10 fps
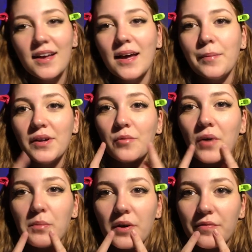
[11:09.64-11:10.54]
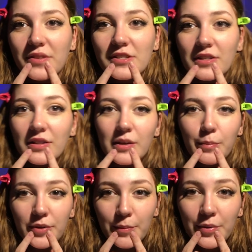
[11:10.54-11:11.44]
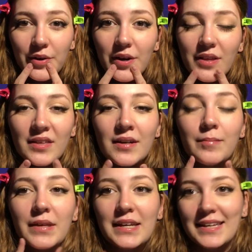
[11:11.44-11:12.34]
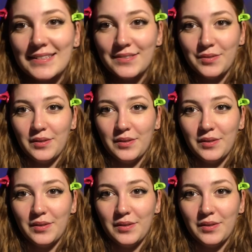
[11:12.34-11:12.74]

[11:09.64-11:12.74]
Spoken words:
I'm going to wipe off this lip plumper, and then I'm going to get into the